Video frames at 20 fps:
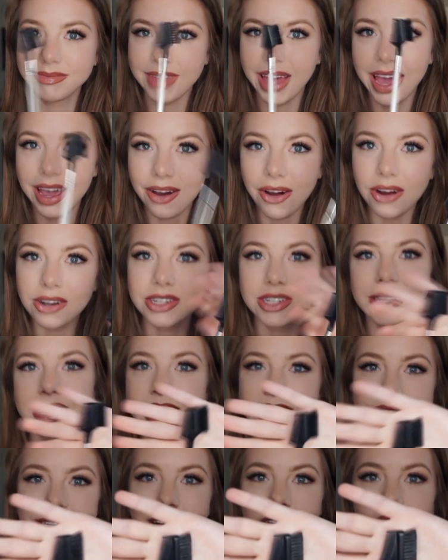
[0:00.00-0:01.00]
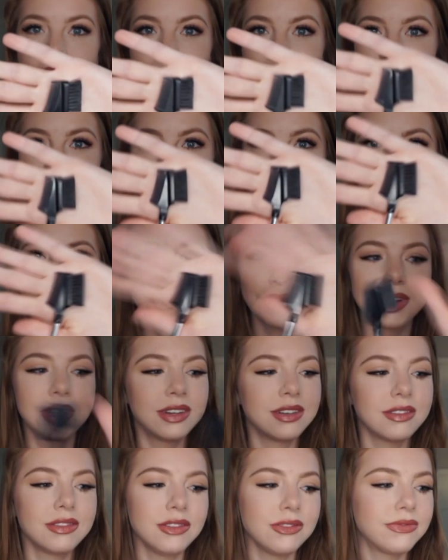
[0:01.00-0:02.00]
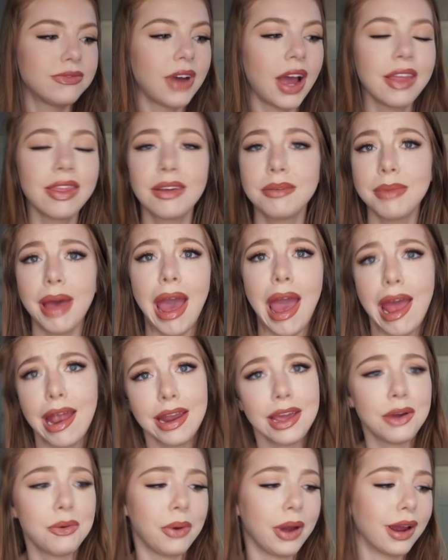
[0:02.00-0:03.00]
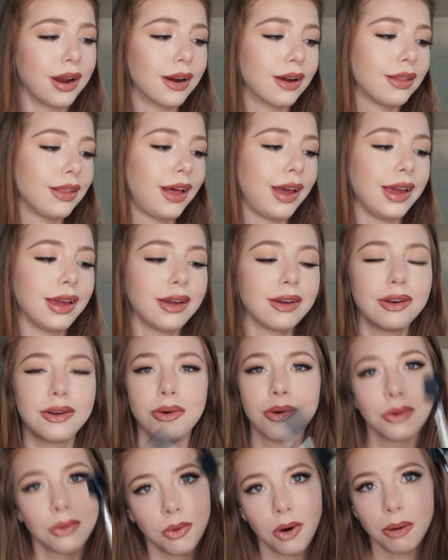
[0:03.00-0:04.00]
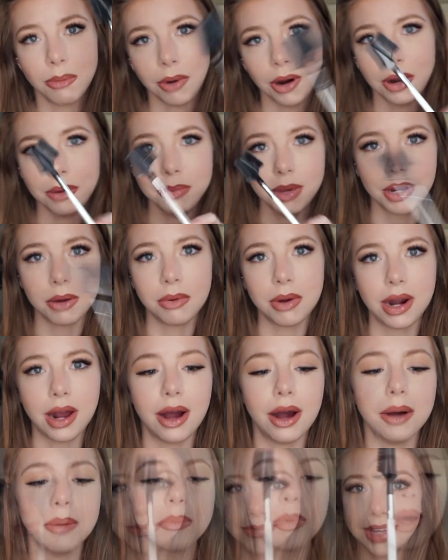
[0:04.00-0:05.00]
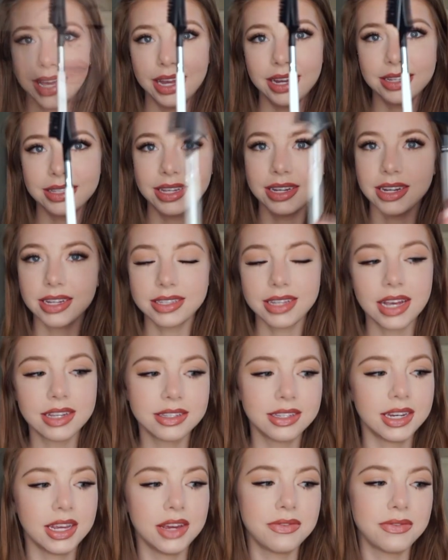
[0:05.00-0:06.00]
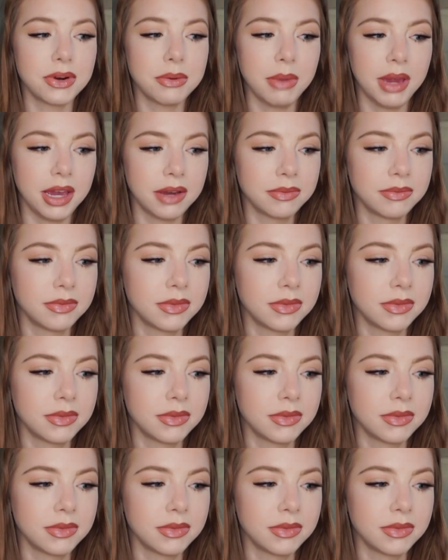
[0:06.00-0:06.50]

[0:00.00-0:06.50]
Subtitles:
hang on to these guys. You can find them anywhere, like go to Walmart, pick one up. It is a necessity for me.